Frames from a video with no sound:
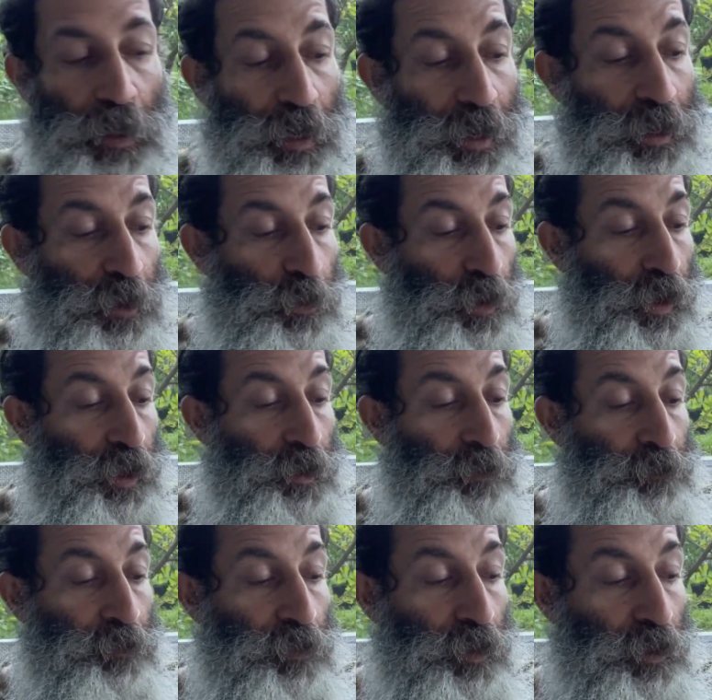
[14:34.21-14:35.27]
Anyway,
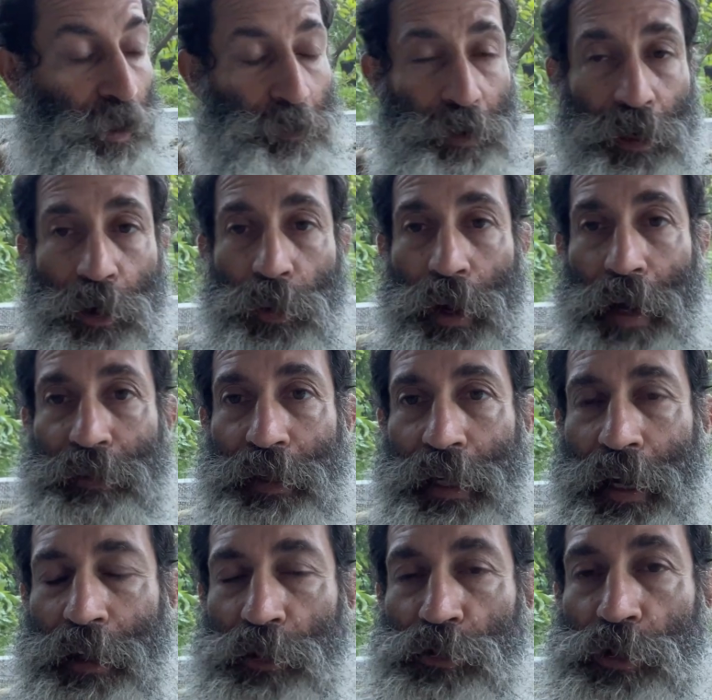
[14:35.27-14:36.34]
let me know what
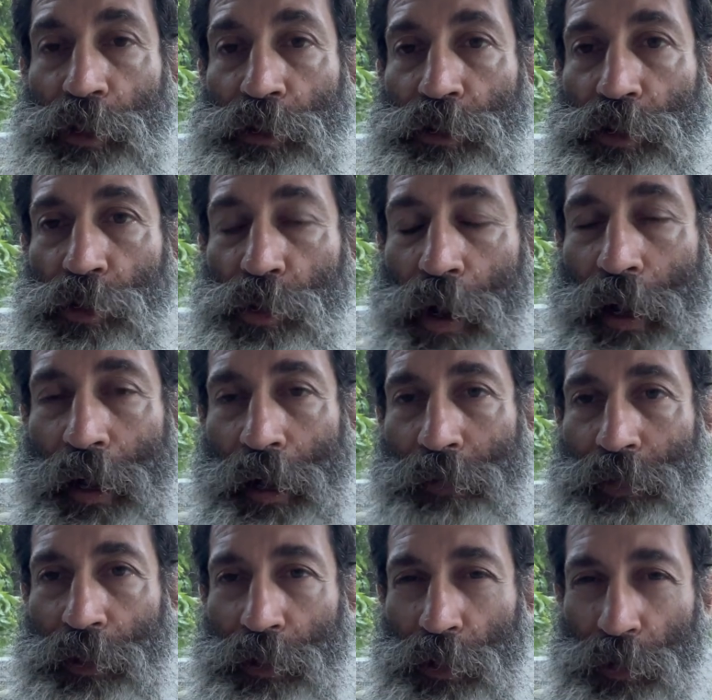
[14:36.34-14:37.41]
avocado trees you have
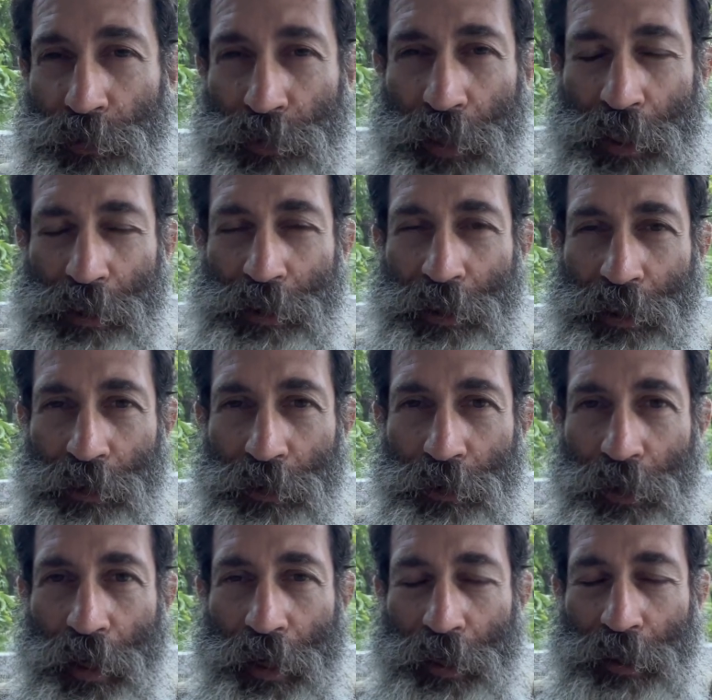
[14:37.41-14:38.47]
and you've tasted and you
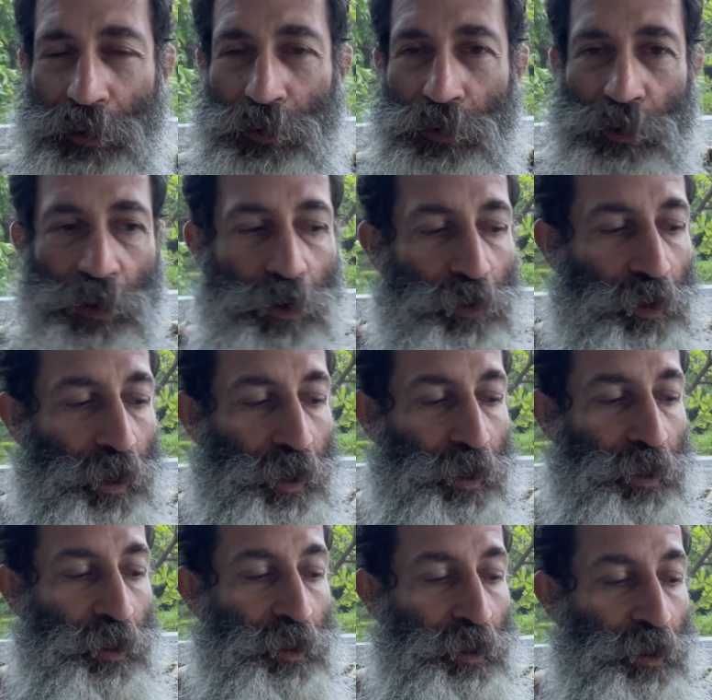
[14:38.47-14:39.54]
like and you don't like.
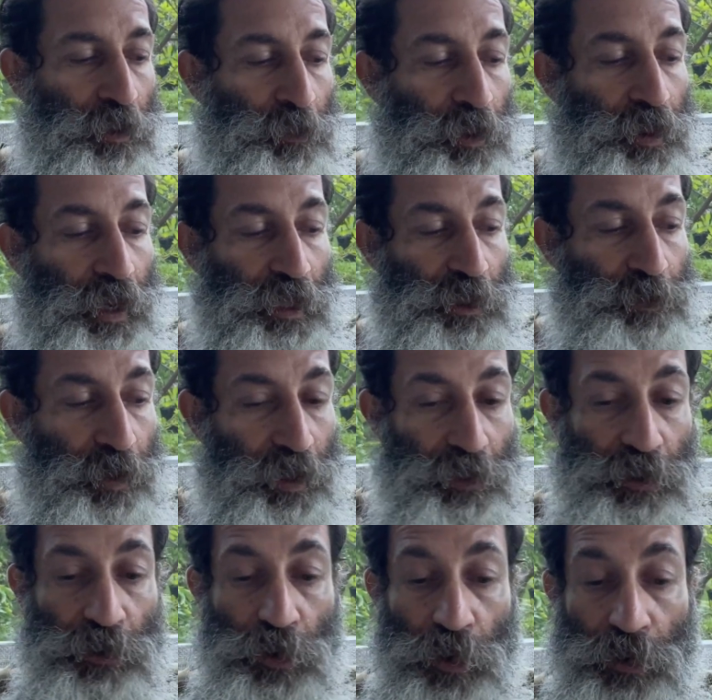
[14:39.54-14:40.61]
But that's my
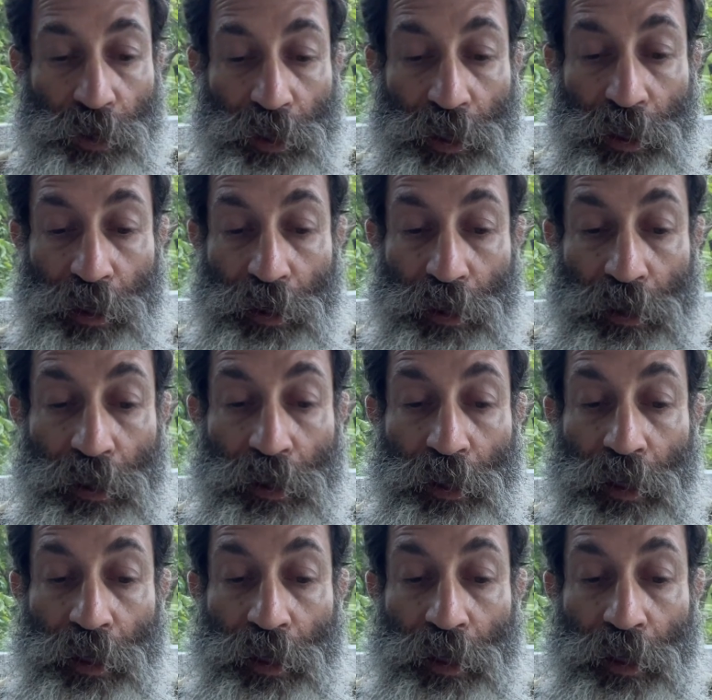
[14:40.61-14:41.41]
story here.